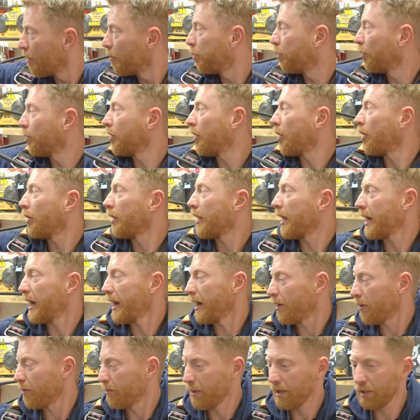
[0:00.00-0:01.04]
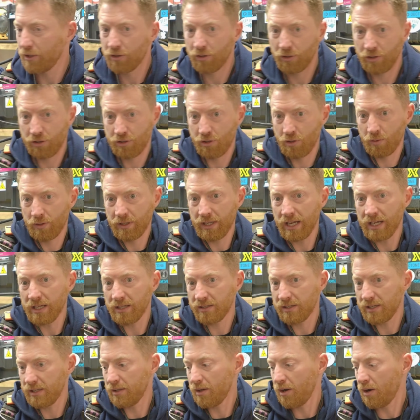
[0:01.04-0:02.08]
pull all that out, make sure there's no
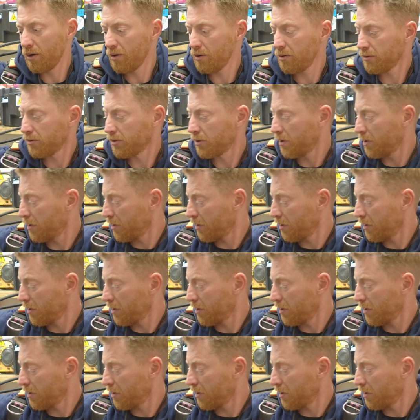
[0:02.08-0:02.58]
kinks in the hose.